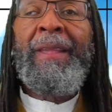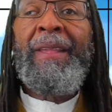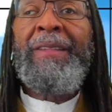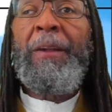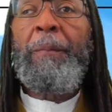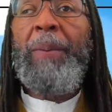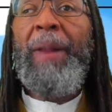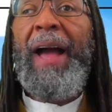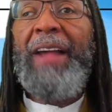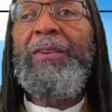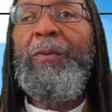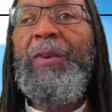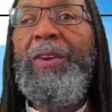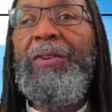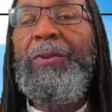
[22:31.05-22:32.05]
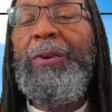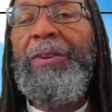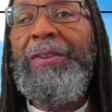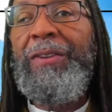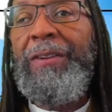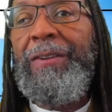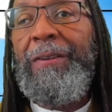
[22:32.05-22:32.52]
supplies and
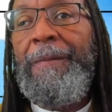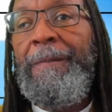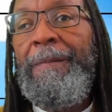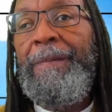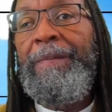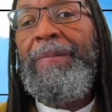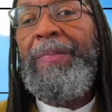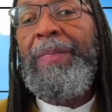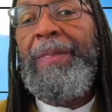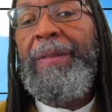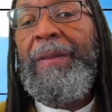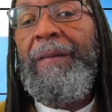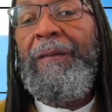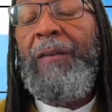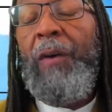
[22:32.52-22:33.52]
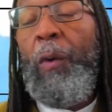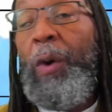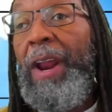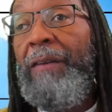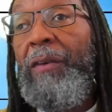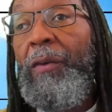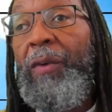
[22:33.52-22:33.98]
resources for
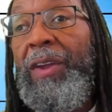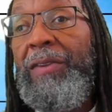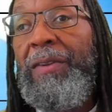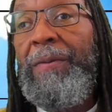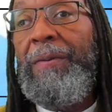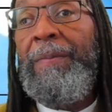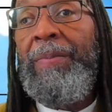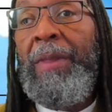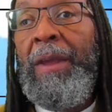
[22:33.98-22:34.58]
whatever reason.